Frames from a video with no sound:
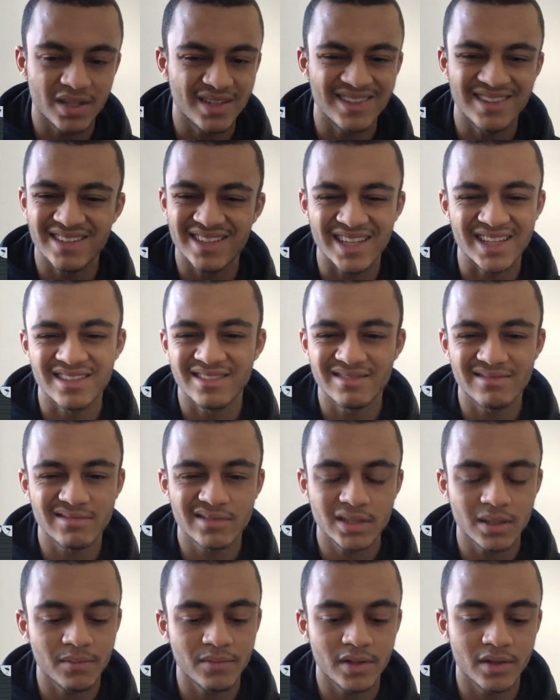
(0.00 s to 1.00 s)
like
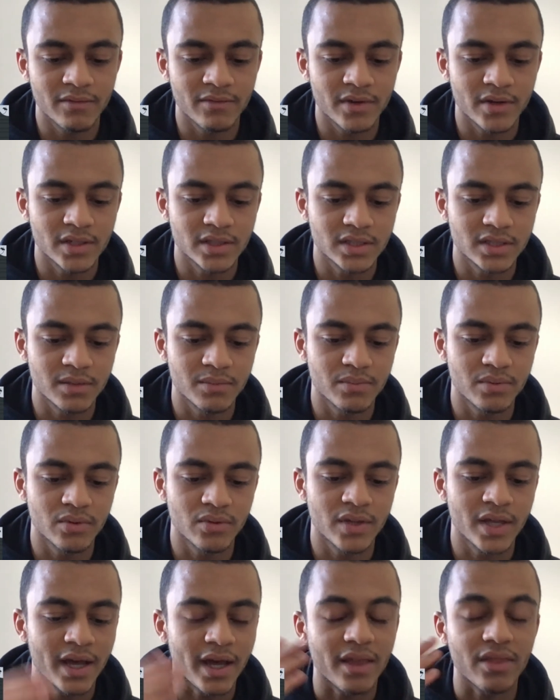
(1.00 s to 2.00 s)
something very simple
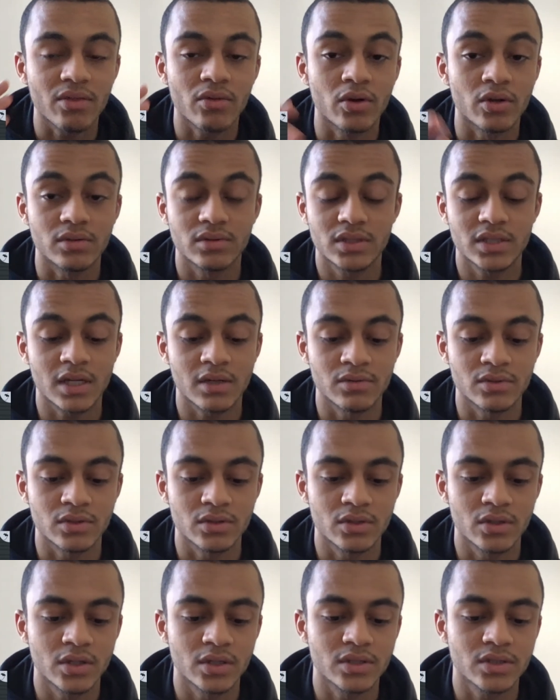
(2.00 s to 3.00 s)
that I thought sounds
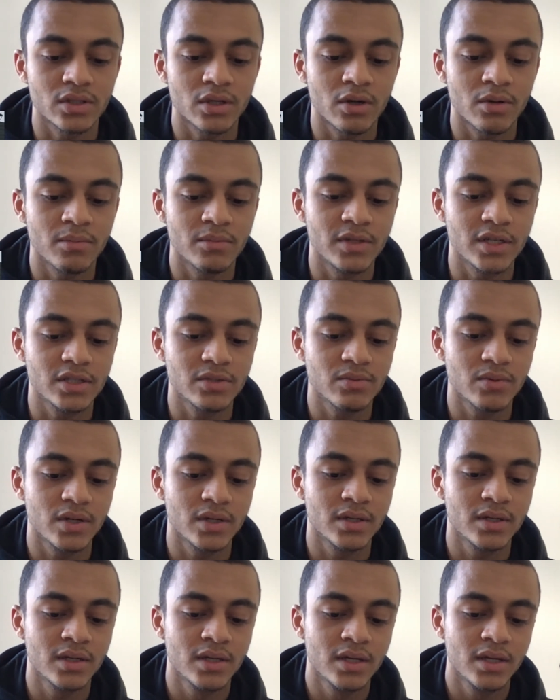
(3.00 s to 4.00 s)
good. So on this one,
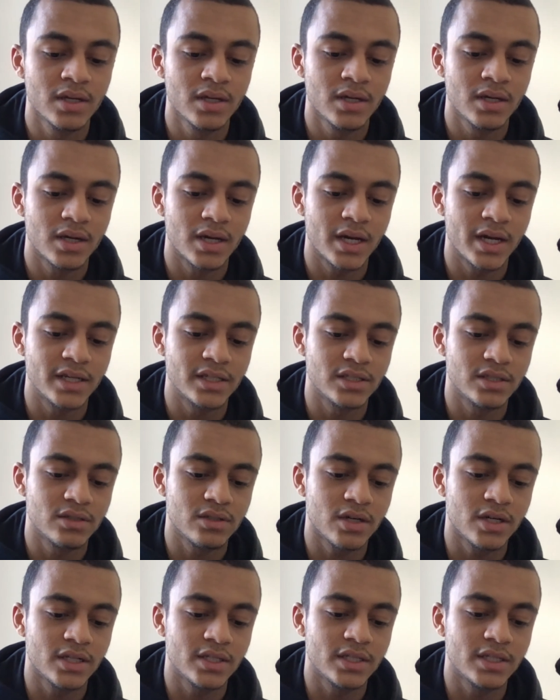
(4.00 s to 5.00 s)
I
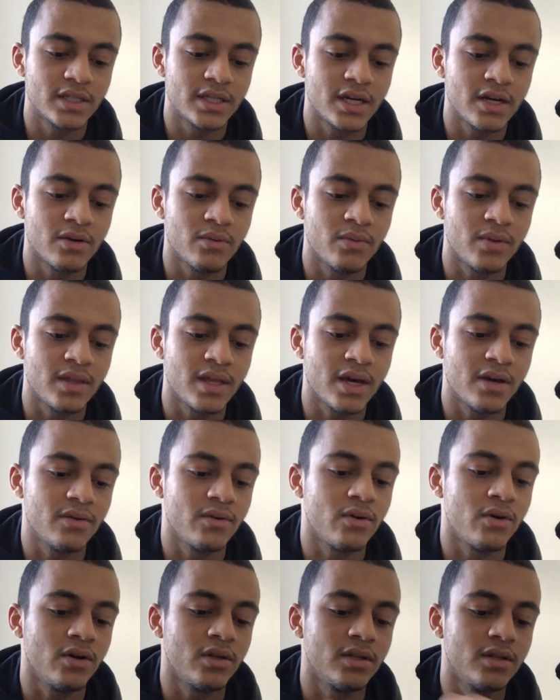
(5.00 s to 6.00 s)
started out without
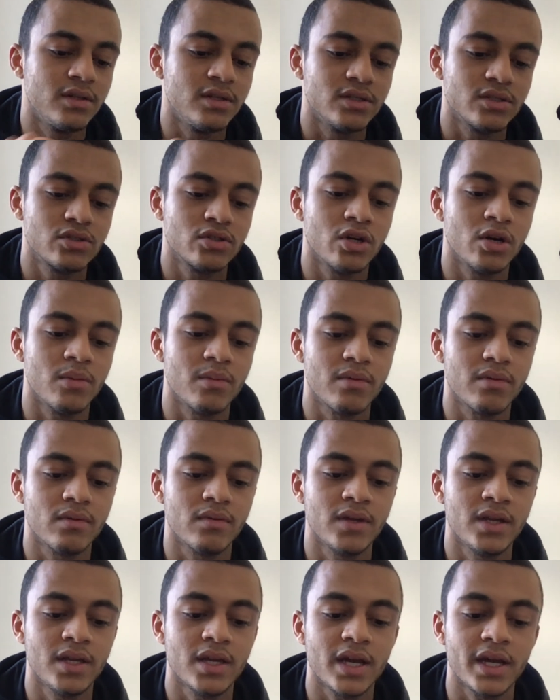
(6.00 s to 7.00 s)
all of these top
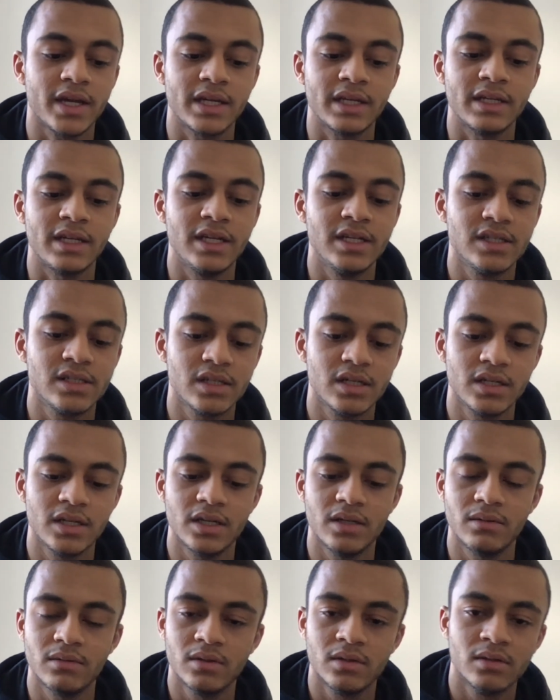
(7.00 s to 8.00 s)
3. I can easily
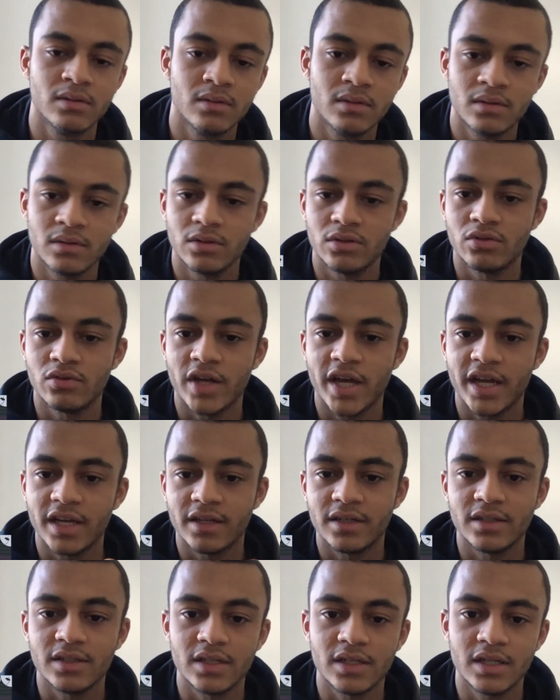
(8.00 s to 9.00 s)
drag and
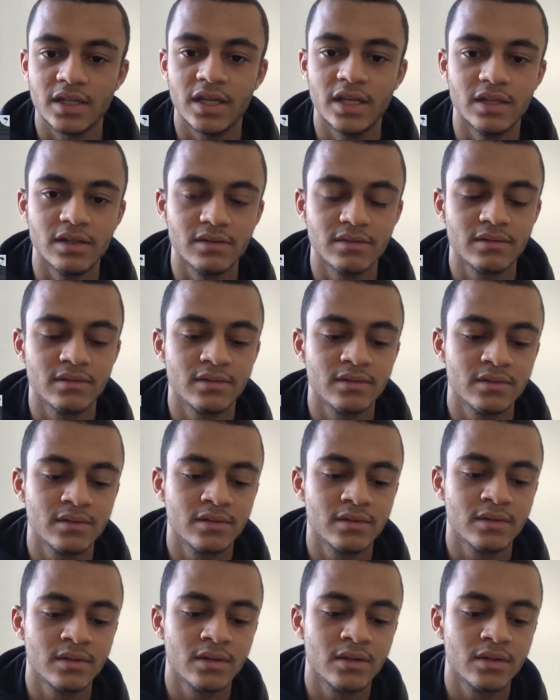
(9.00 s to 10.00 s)
delete.
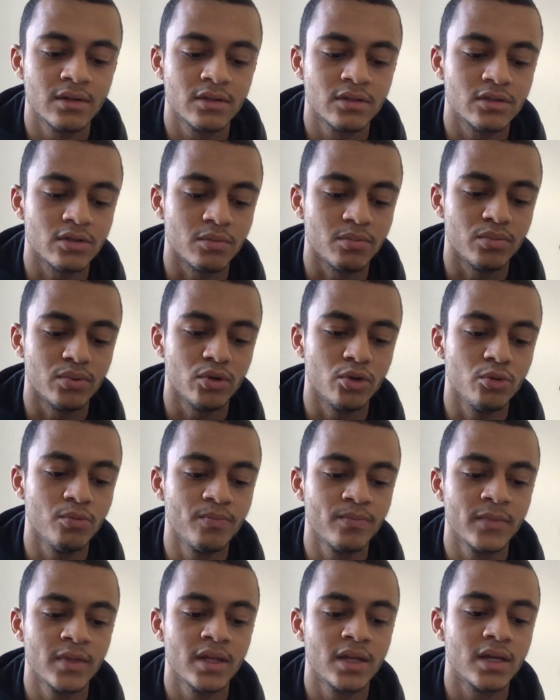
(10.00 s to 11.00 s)
So boom,
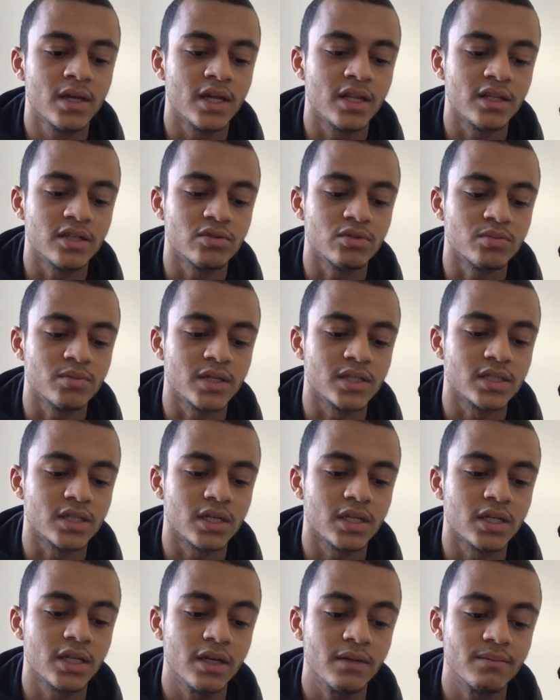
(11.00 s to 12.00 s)
and this was
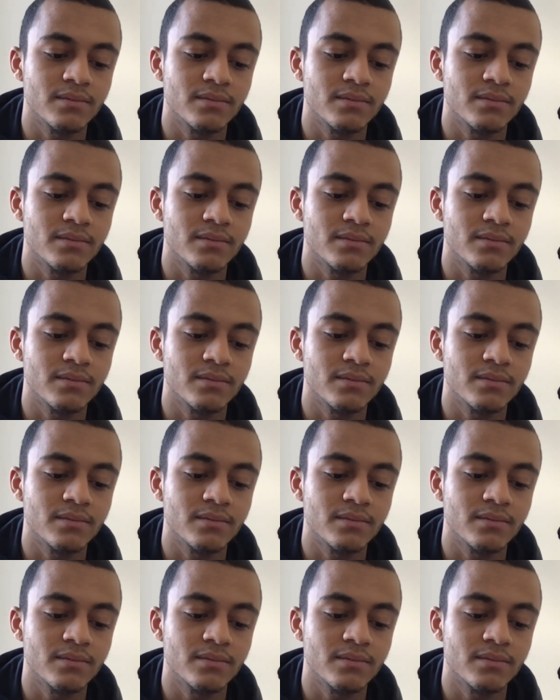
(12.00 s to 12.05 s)
basically it.